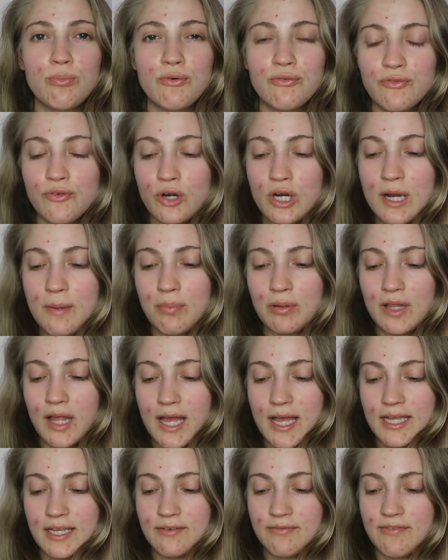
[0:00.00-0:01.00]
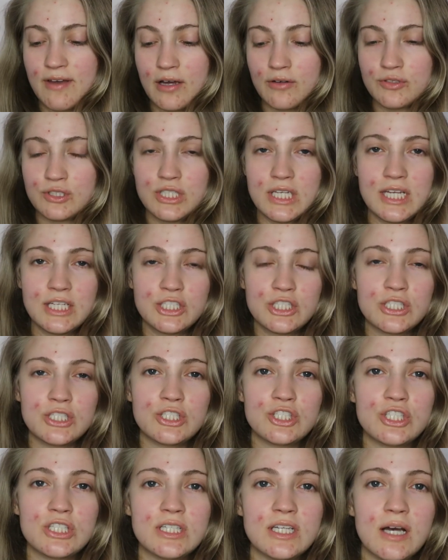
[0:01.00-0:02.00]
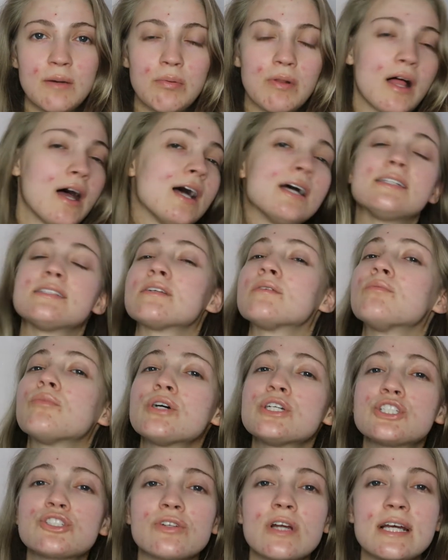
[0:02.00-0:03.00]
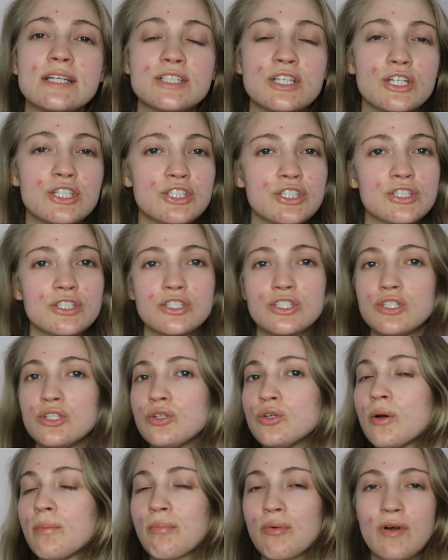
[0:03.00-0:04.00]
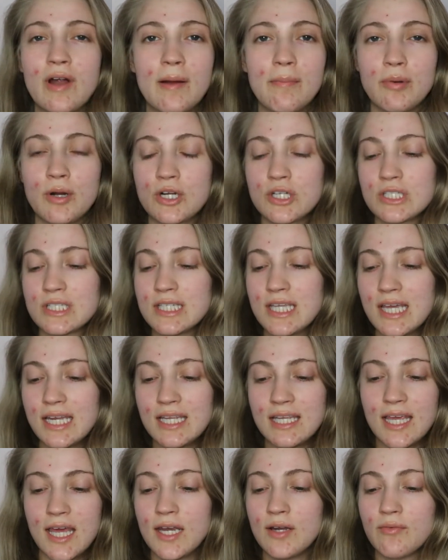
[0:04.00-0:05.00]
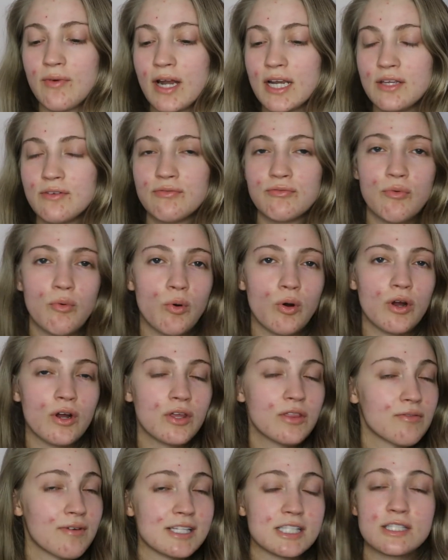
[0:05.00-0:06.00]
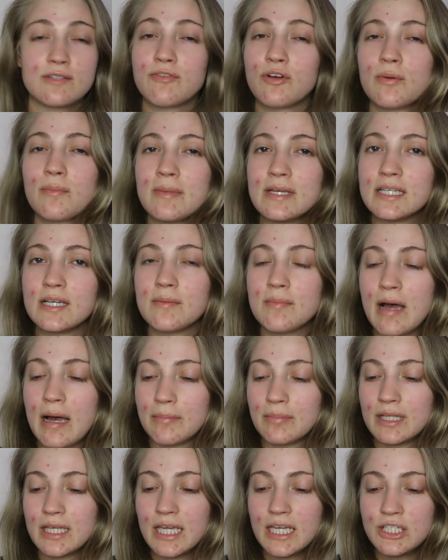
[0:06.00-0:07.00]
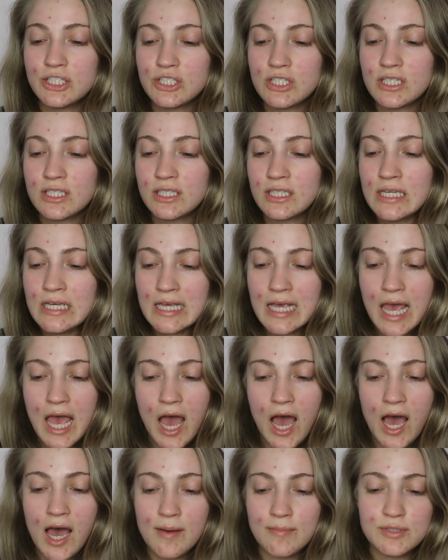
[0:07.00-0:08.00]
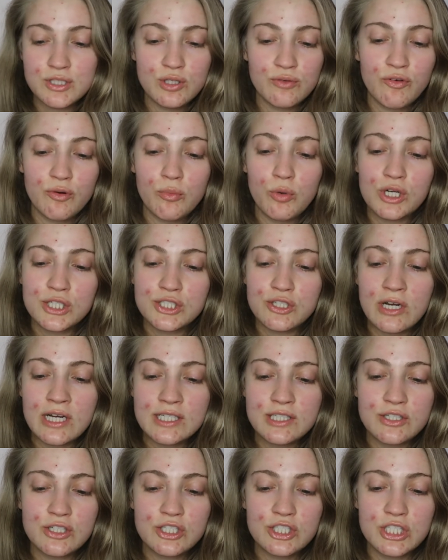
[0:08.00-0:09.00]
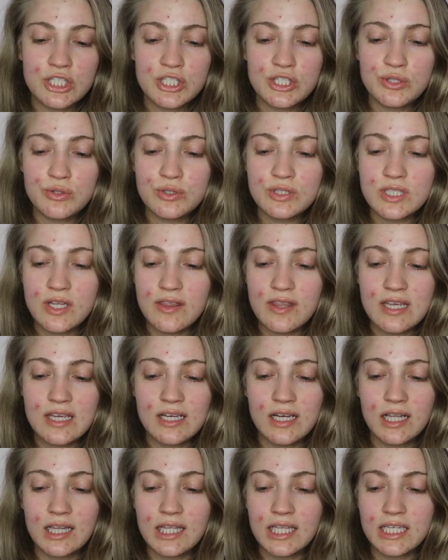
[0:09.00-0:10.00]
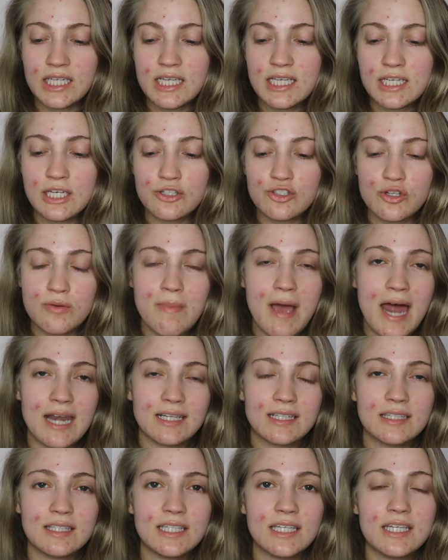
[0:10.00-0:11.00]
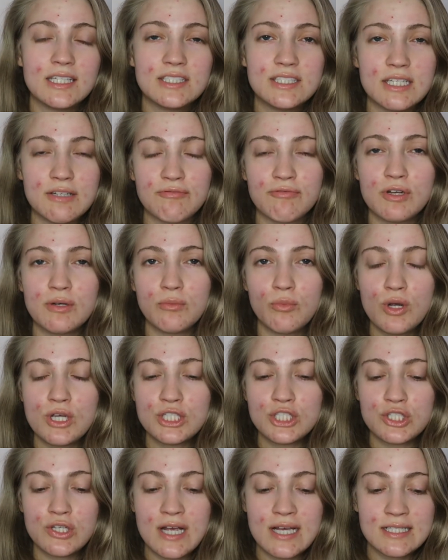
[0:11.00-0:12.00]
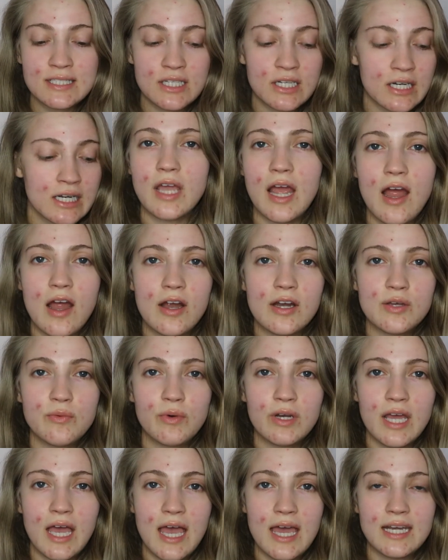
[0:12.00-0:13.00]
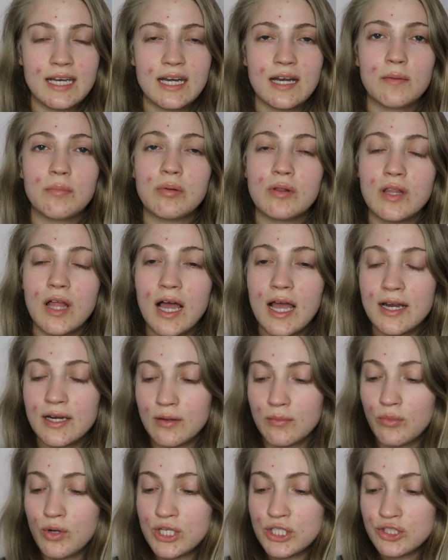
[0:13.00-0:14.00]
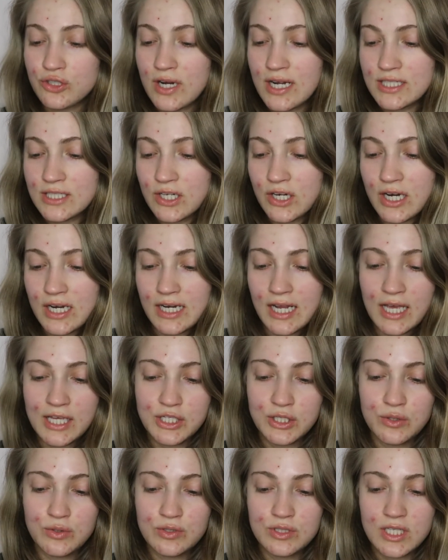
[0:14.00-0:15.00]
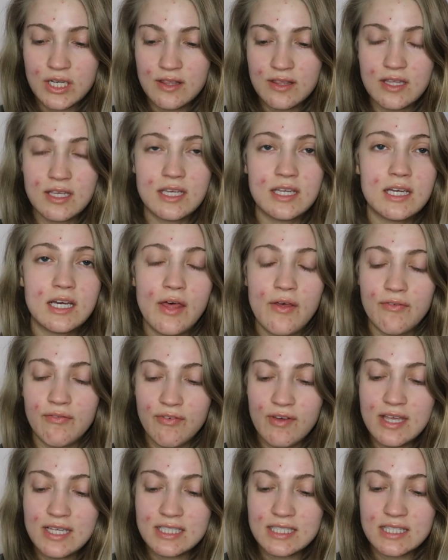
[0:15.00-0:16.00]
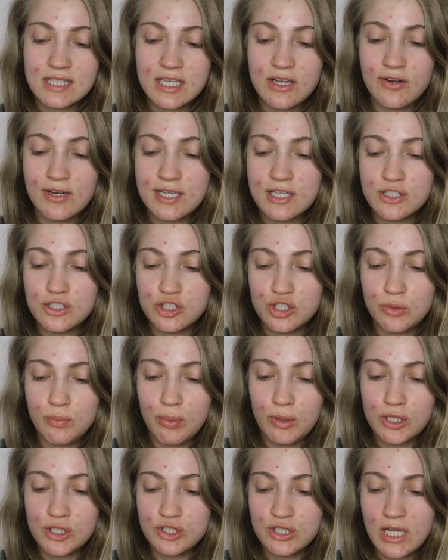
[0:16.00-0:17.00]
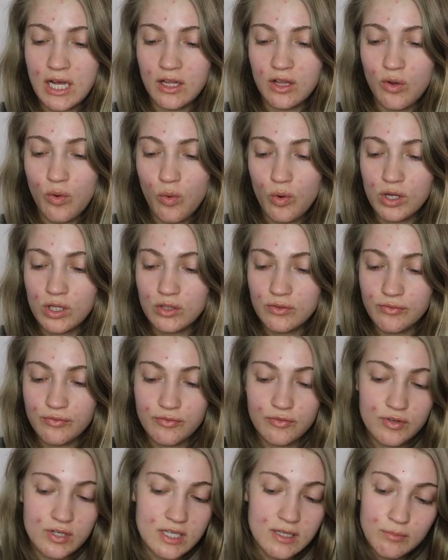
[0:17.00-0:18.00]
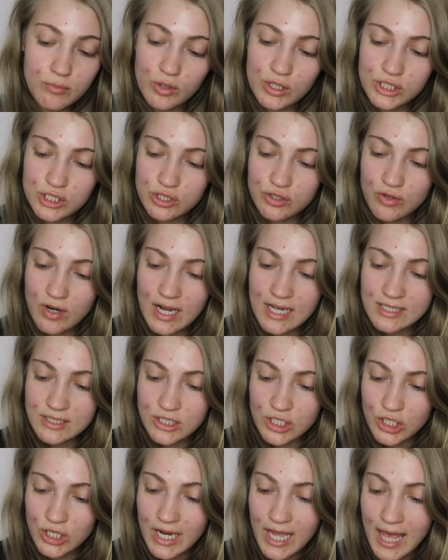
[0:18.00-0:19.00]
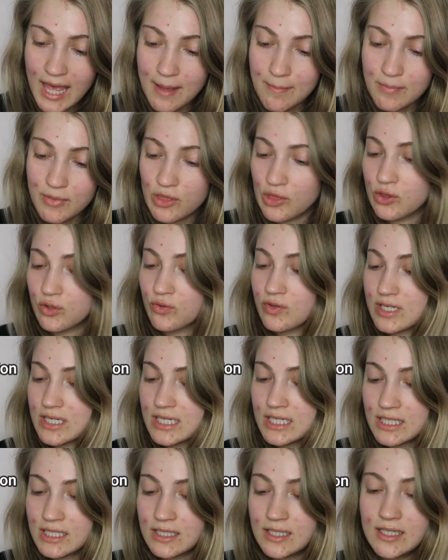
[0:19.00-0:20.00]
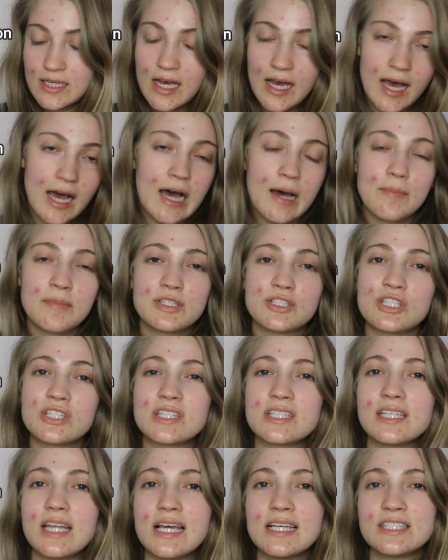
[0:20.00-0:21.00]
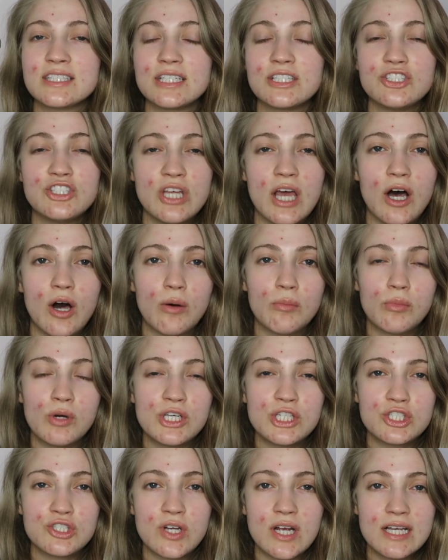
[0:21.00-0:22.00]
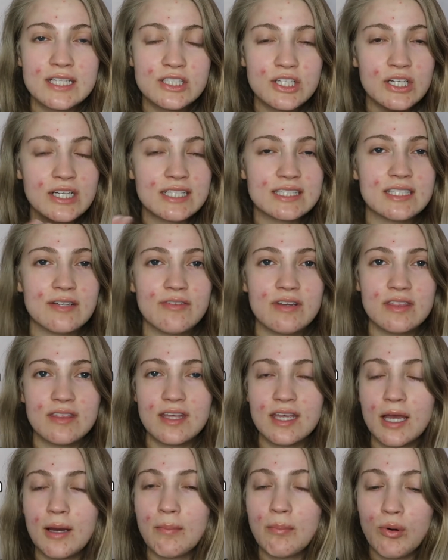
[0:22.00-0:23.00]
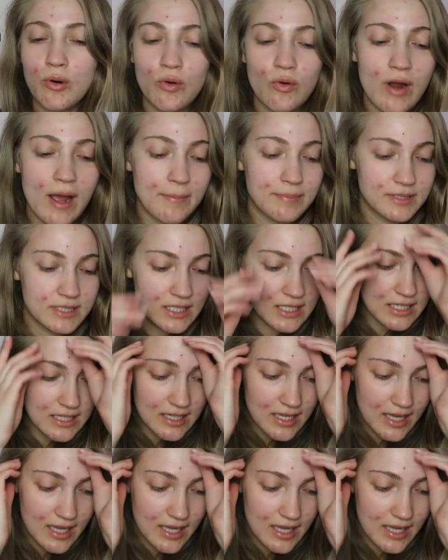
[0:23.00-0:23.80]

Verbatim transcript: before applying foundation, she applies a moisturizer just to prep her skin and get it ready for the rest of her makeup application. So for moisturizer, she used the Clinique Dramatically Different Moisturizer. I already went ahead and applied a moisturizer, and I used the Face Theory Super Gel Oil Free Moisturizer M3. It's just a nice gel moisturizer, gets everything prepped